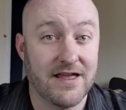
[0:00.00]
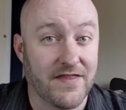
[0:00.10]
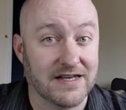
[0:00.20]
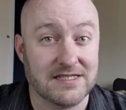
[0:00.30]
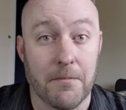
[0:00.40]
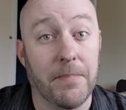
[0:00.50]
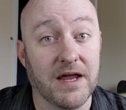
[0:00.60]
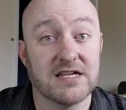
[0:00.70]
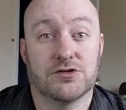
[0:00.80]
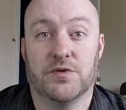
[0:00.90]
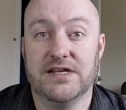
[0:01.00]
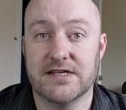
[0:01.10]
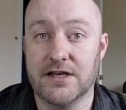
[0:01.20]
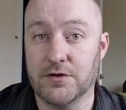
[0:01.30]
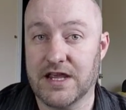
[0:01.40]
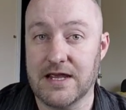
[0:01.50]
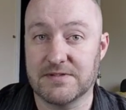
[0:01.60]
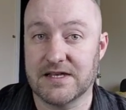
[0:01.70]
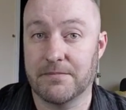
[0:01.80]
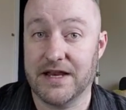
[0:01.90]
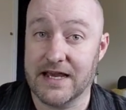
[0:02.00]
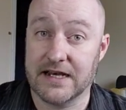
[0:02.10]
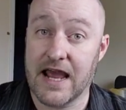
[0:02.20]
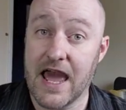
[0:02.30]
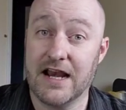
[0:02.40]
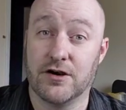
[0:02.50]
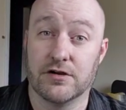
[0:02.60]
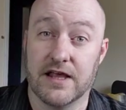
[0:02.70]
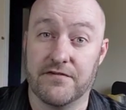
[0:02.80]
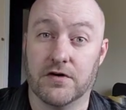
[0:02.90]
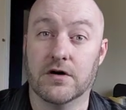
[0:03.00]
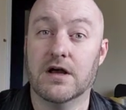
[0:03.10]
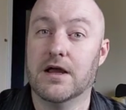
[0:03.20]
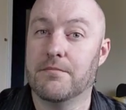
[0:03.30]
That's the biggest reason you'd keep somebody at an editor level